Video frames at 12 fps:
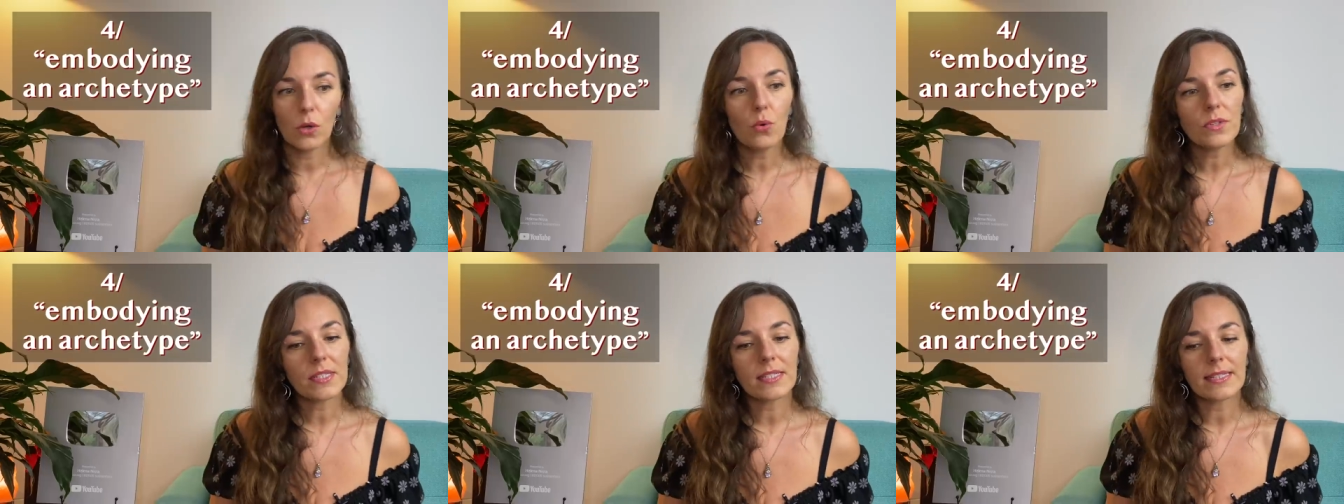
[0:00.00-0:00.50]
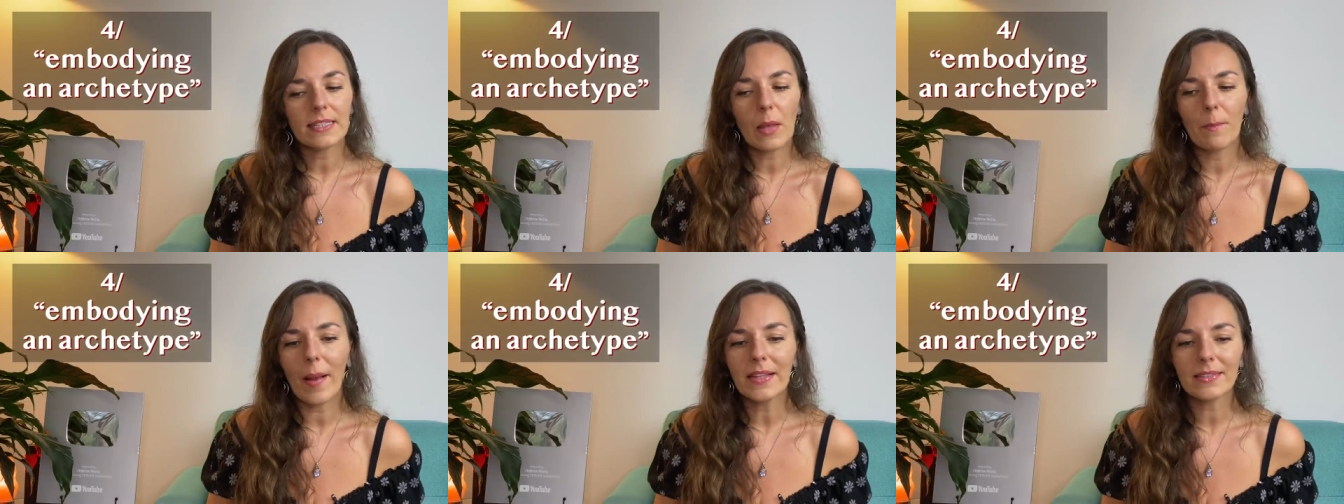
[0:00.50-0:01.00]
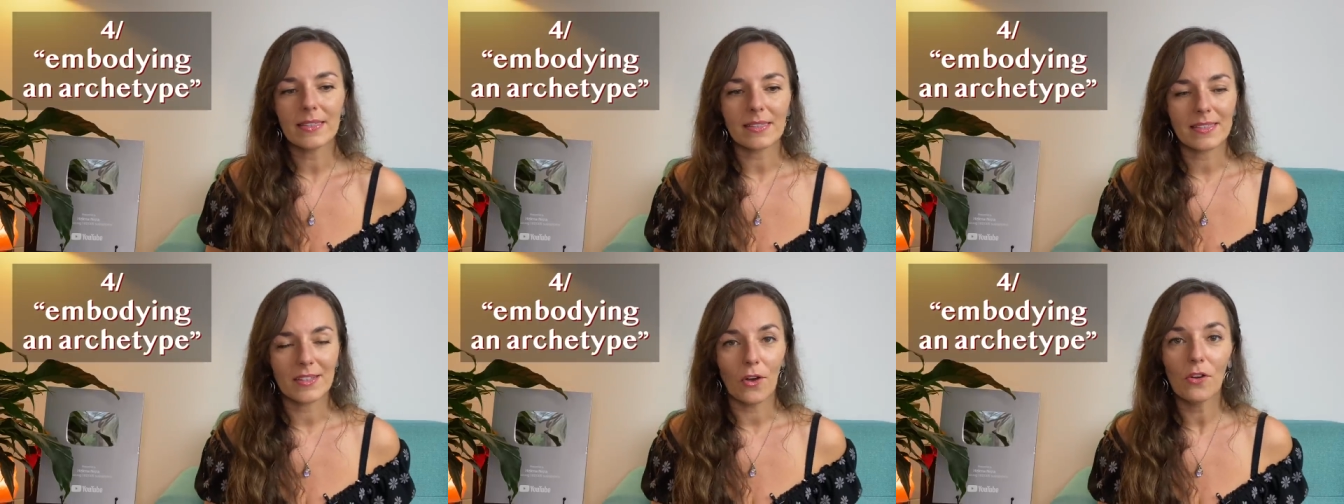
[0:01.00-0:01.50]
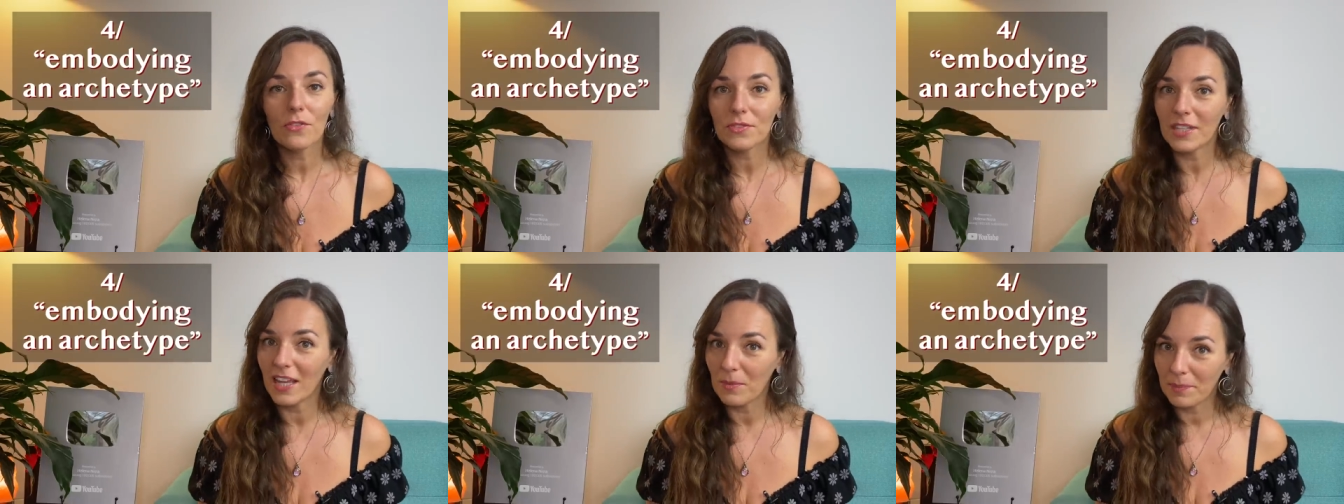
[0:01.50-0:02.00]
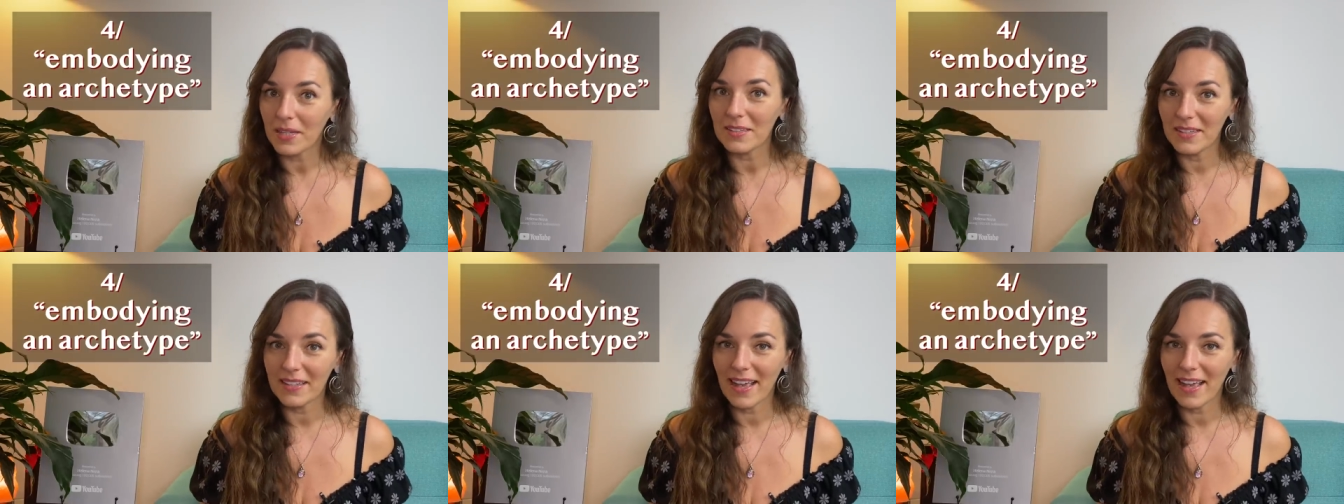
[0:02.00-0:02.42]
oozes an abundance of the big dick